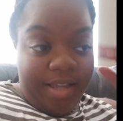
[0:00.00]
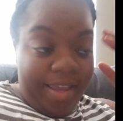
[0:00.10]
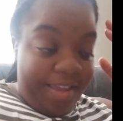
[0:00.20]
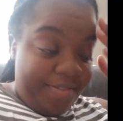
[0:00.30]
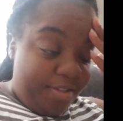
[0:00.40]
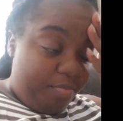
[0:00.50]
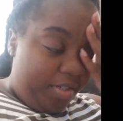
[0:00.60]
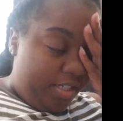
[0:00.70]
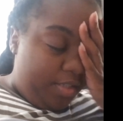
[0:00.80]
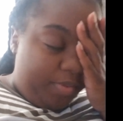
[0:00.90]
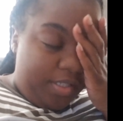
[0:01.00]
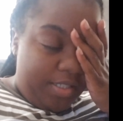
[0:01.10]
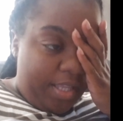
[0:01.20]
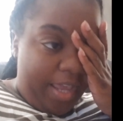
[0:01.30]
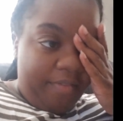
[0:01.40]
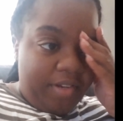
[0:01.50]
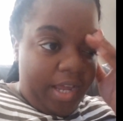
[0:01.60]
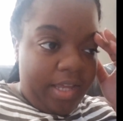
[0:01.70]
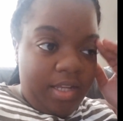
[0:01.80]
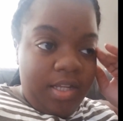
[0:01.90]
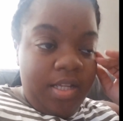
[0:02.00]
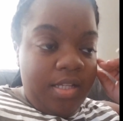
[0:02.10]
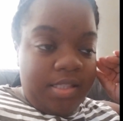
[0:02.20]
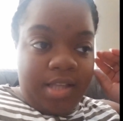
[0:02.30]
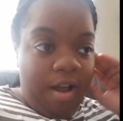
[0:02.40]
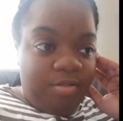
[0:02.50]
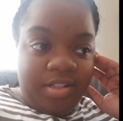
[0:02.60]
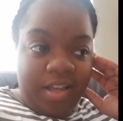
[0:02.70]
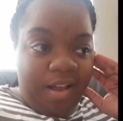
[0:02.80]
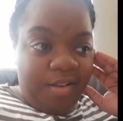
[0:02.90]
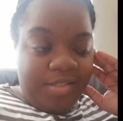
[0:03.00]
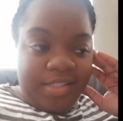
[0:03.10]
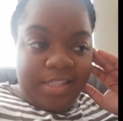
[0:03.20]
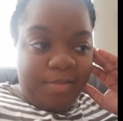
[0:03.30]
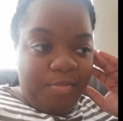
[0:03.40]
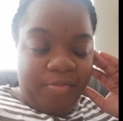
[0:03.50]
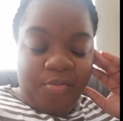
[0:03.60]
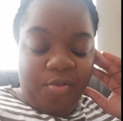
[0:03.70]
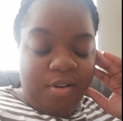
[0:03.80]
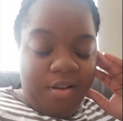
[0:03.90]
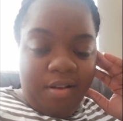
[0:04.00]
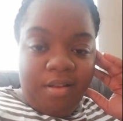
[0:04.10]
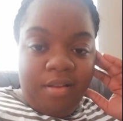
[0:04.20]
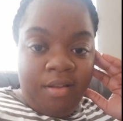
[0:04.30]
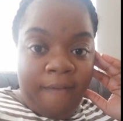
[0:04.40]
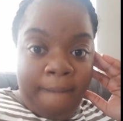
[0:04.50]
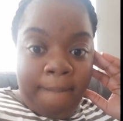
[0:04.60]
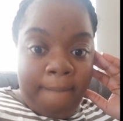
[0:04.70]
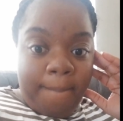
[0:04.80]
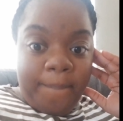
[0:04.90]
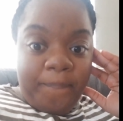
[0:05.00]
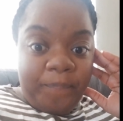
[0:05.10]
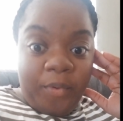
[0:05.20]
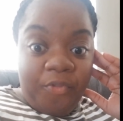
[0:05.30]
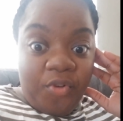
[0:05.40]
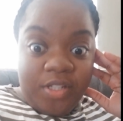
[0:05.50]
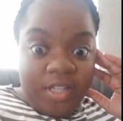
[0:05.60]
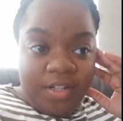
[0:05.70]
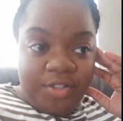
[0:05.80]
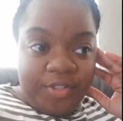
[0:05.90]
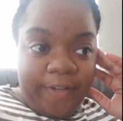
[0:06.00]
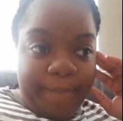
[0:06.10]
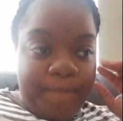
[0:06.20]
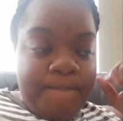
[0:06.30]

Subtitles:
I have so much because I have not talked to y'all since before surgery.